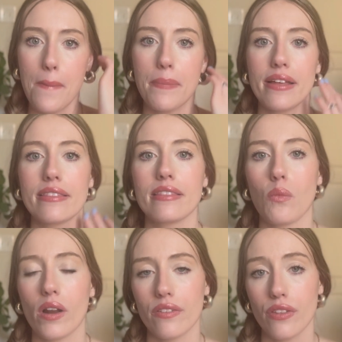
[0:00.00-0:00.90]
but
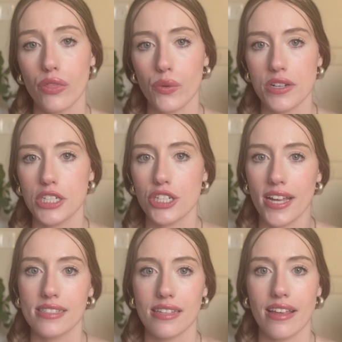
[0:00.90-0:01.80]
one of the 3
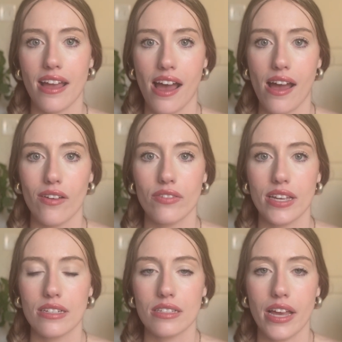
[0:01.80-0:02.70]
shades that they have
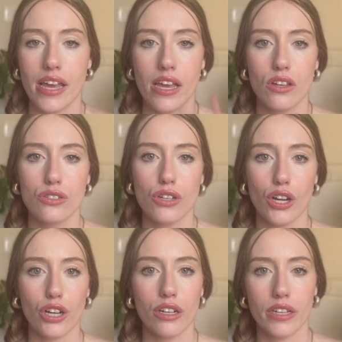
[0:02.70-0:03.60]
is a
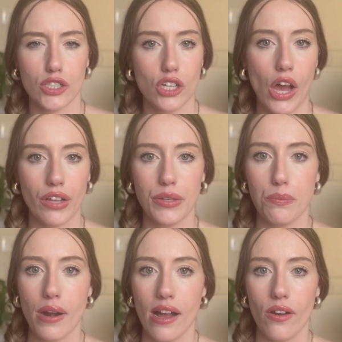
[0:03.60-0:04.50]
darker like chocolate
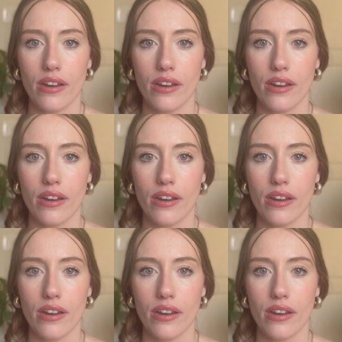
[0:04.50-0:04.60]
brown,